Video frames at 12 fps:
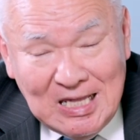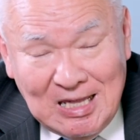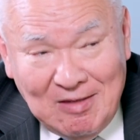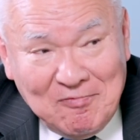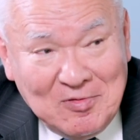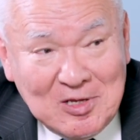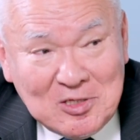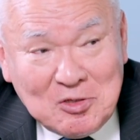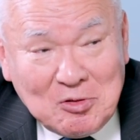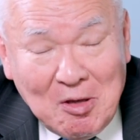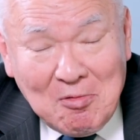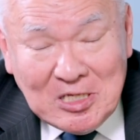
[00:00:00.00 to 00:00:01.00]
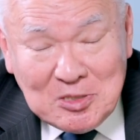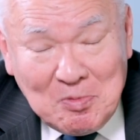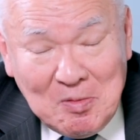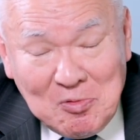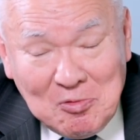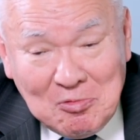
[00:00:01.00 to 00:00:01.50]
If the Taiwanese
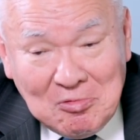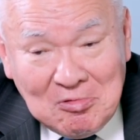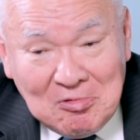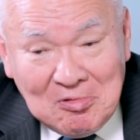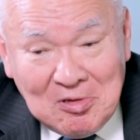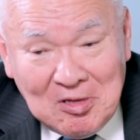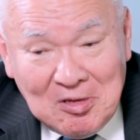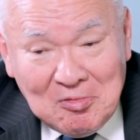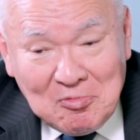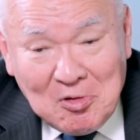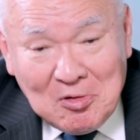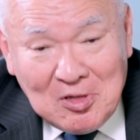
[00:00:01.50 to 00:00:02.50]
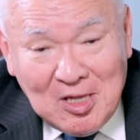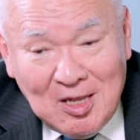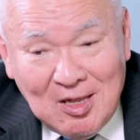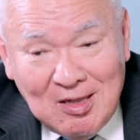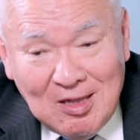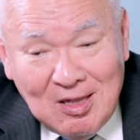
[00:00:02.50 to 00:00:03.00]
people want
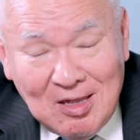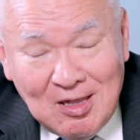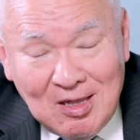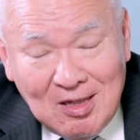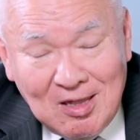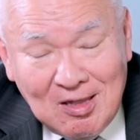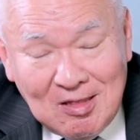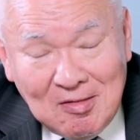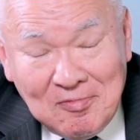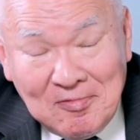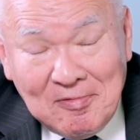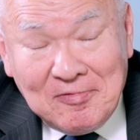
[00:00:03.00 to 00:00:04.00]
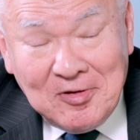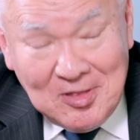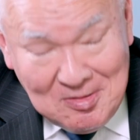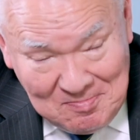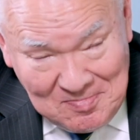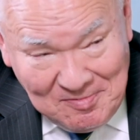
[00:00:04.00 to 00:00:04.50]
the
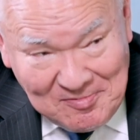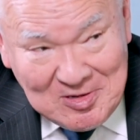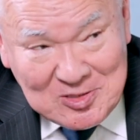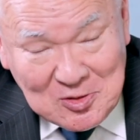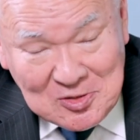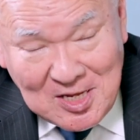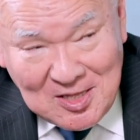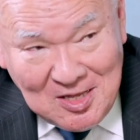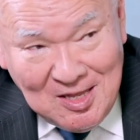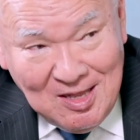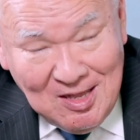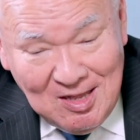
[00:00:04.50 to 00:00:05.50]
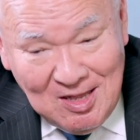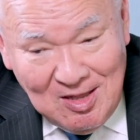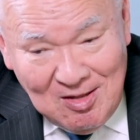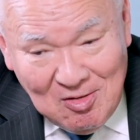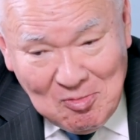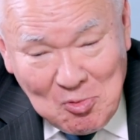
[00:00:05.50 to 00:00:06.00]
freedom, free society,
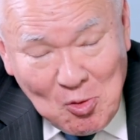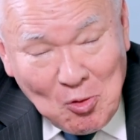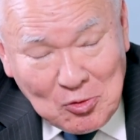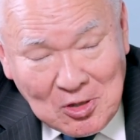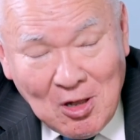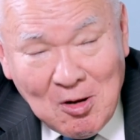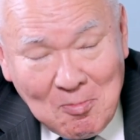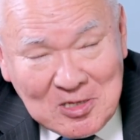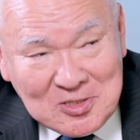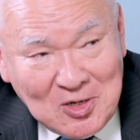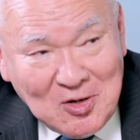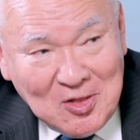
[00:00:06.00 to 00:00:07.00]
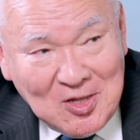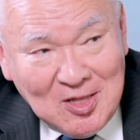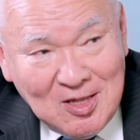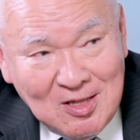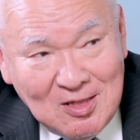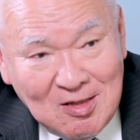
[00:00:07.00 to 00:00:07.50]
or more autonomous,
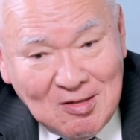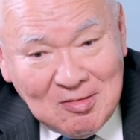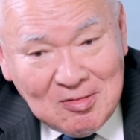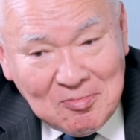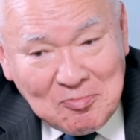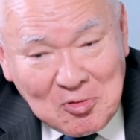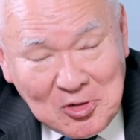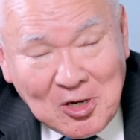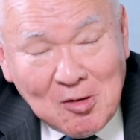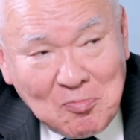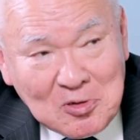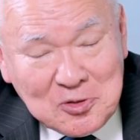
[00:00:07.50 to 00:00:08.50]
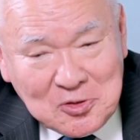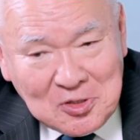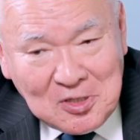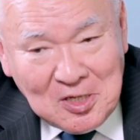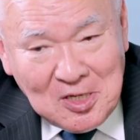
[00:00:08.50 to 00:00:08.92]
the political posture,